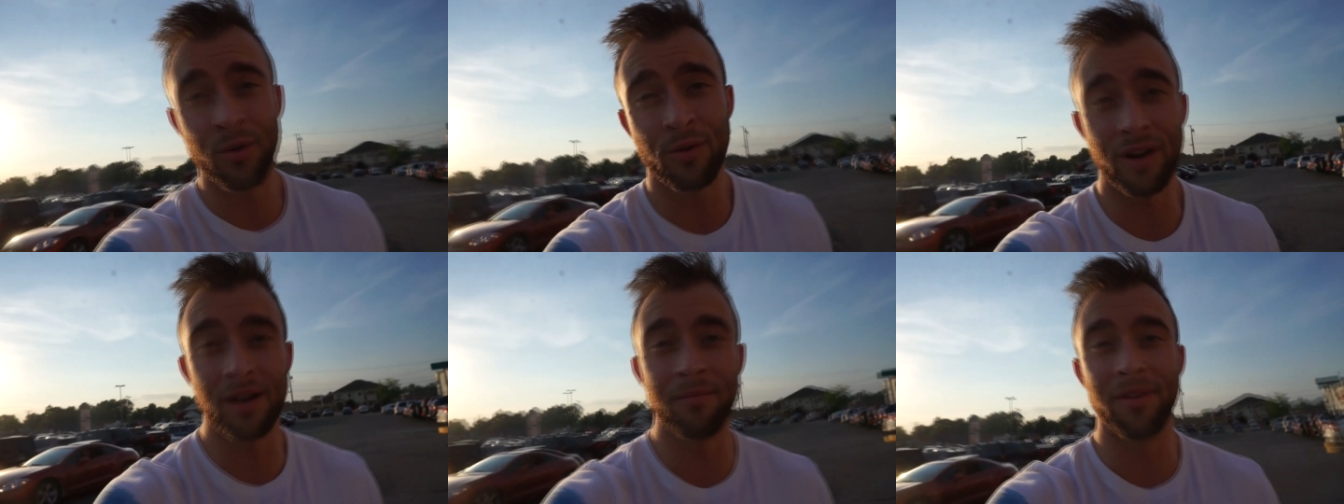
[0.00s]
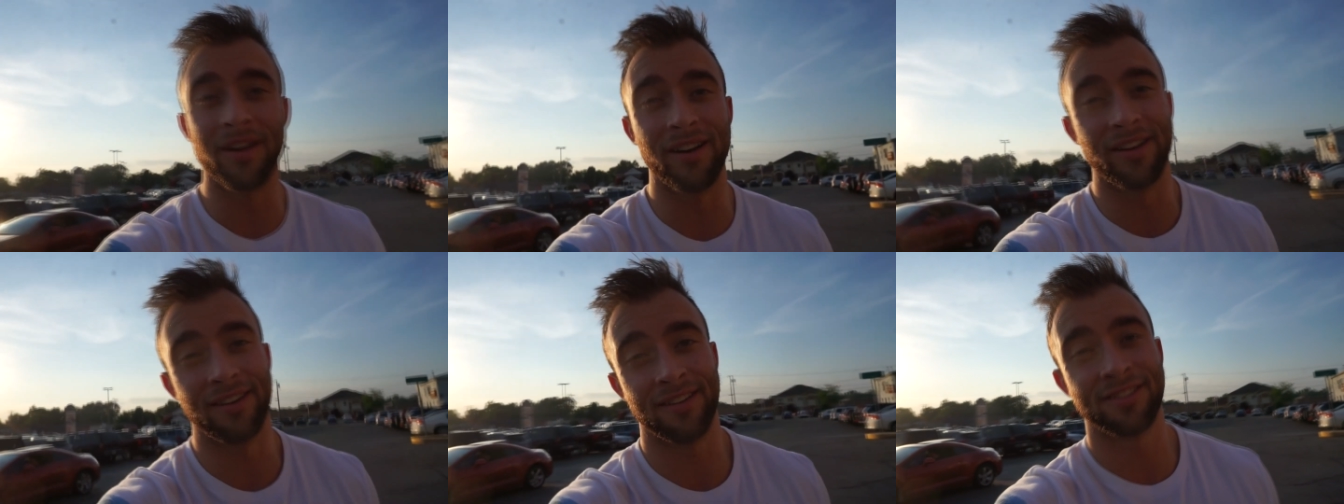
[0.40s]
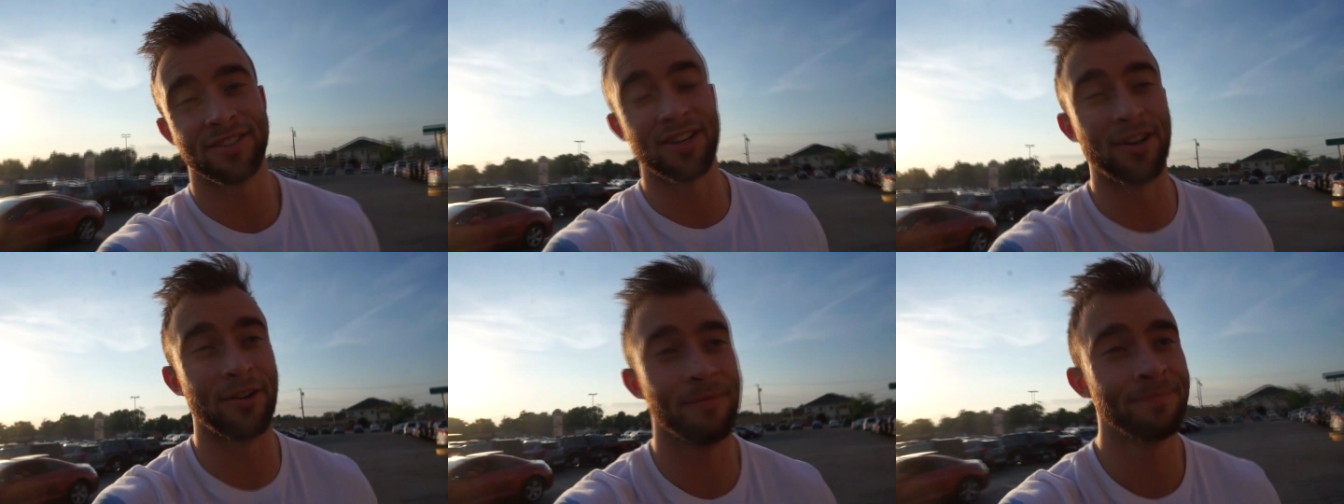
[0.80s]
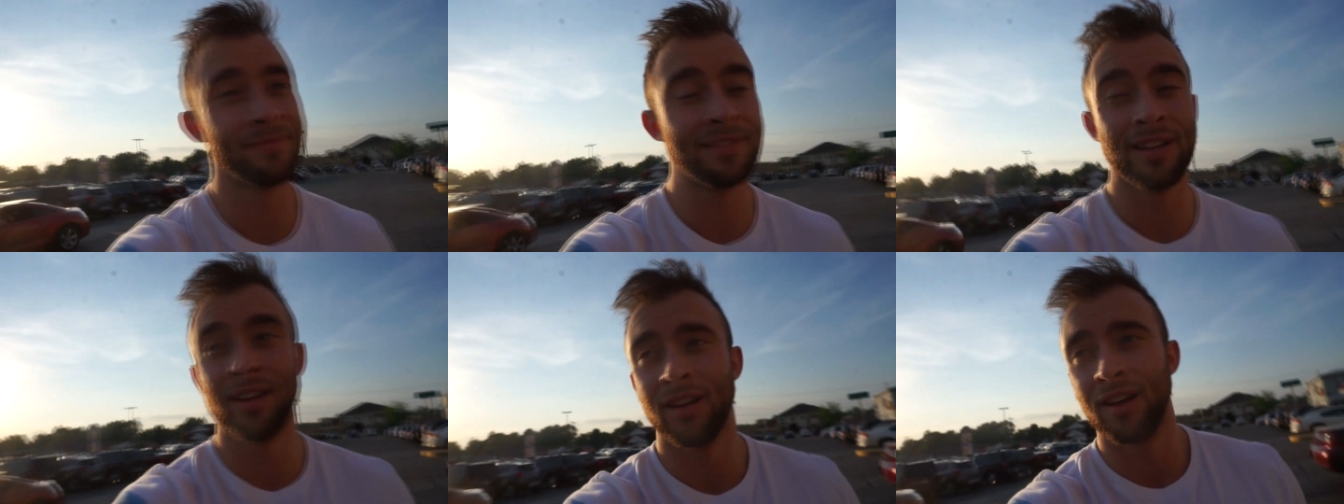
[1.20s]
when I'm done. So
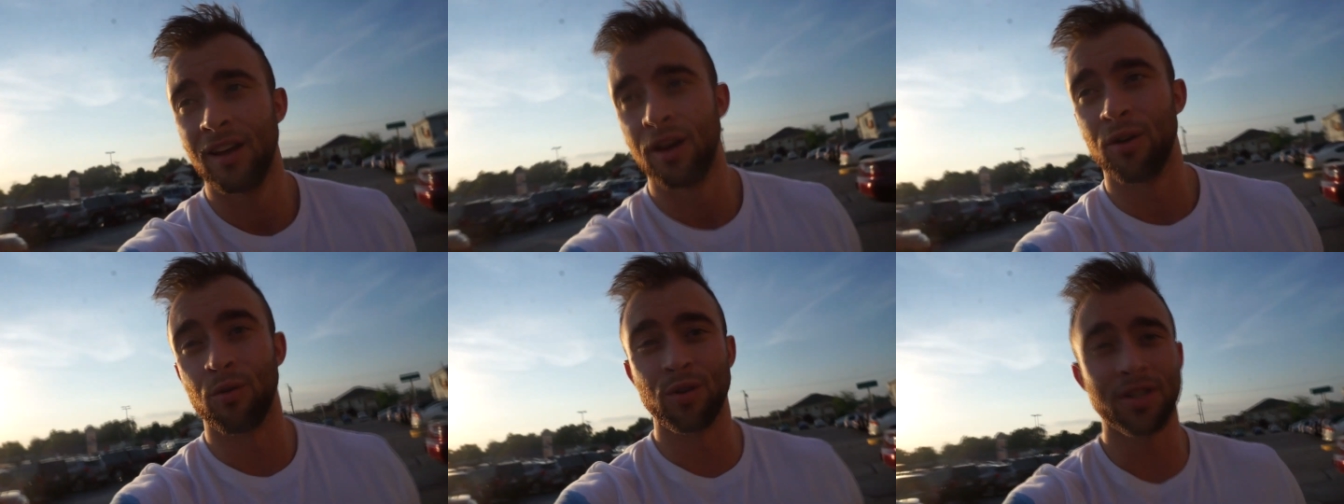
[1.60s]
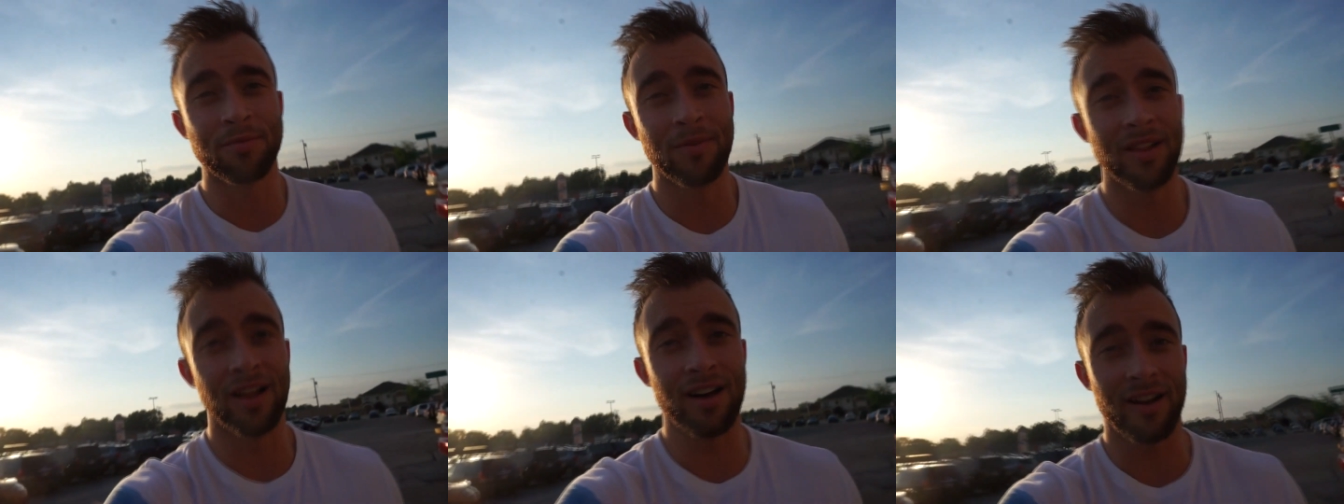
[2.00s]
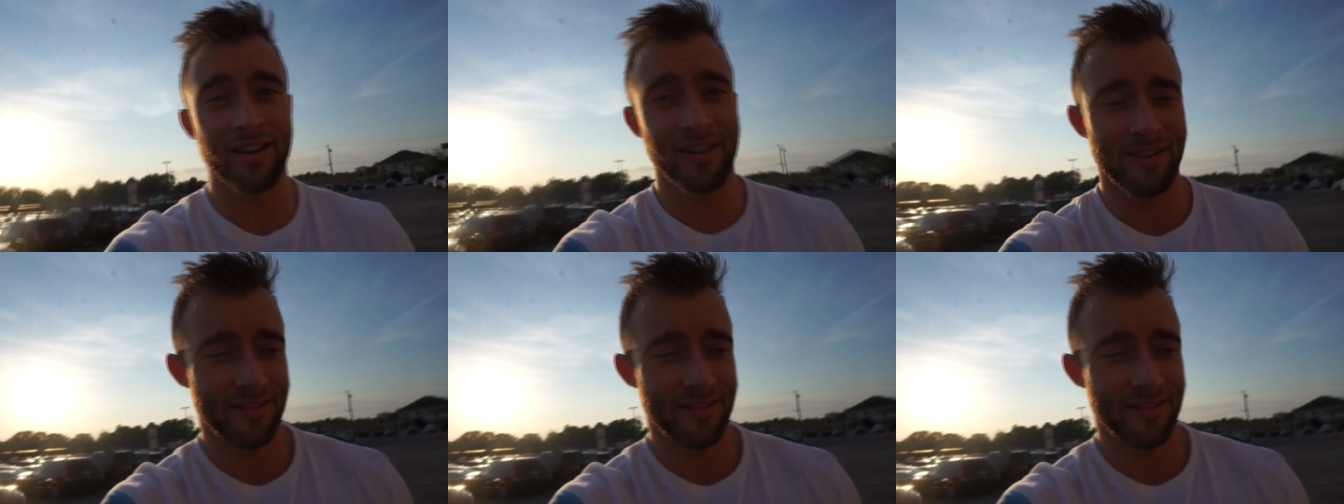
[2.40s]
wish me luck.